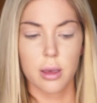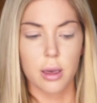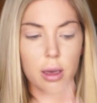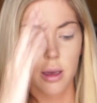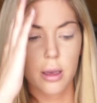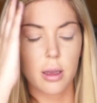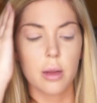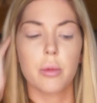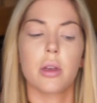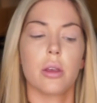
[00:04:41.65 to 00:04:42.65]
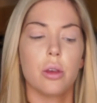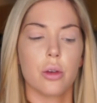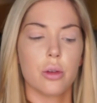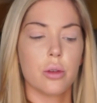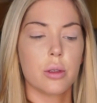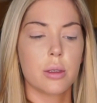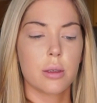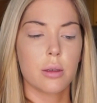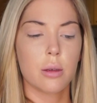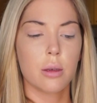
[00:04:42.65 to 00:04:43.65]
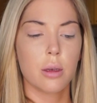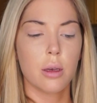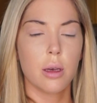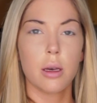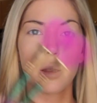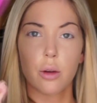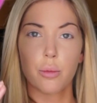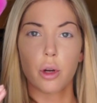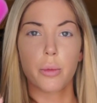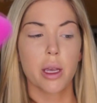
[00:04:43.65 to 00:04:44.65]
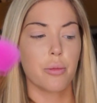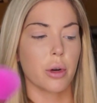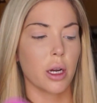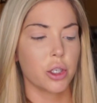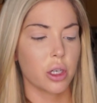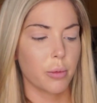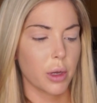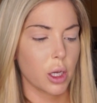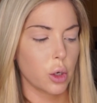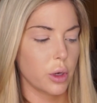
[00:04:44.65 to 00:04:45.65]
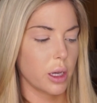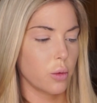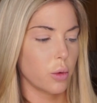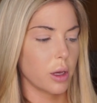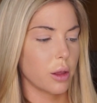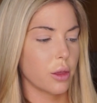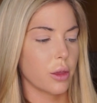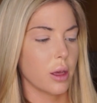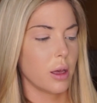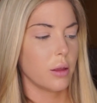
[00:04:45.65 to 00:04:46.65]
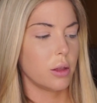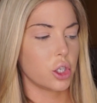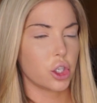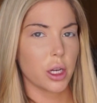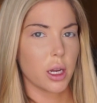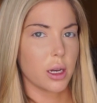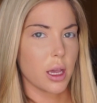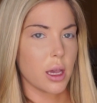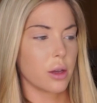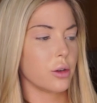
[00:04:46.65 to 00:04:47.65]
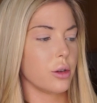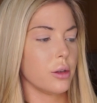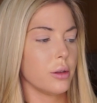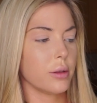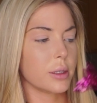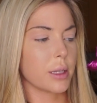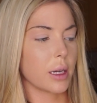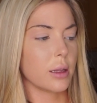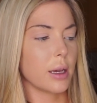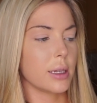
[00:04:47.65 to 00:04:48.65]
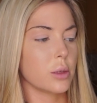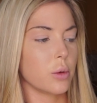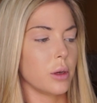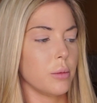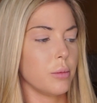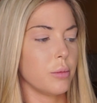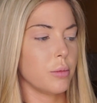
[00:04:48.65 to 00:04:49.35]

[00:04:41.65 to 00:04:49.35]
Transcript: Okay, and I'm going to use another mermaid brush, and I'm going to go in with the shade Angle, the second last one.